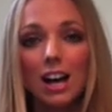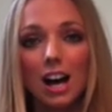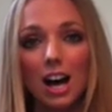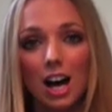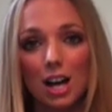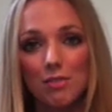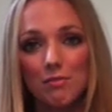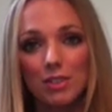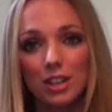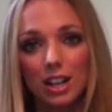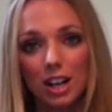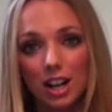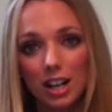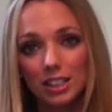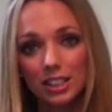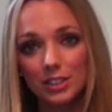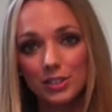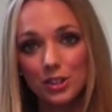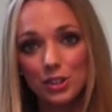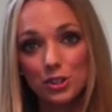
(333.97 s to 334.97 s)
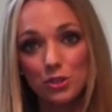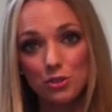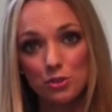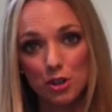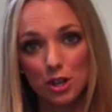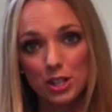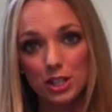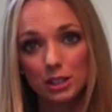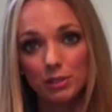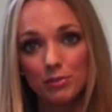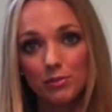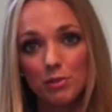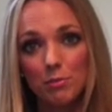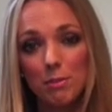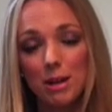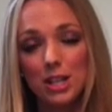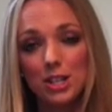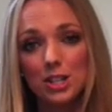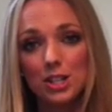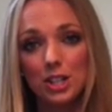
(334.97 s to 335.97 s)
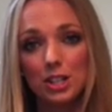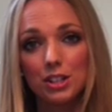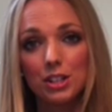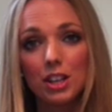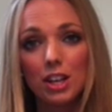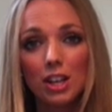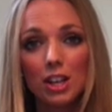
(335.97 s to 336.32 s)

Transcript: And regarding the nutritional information,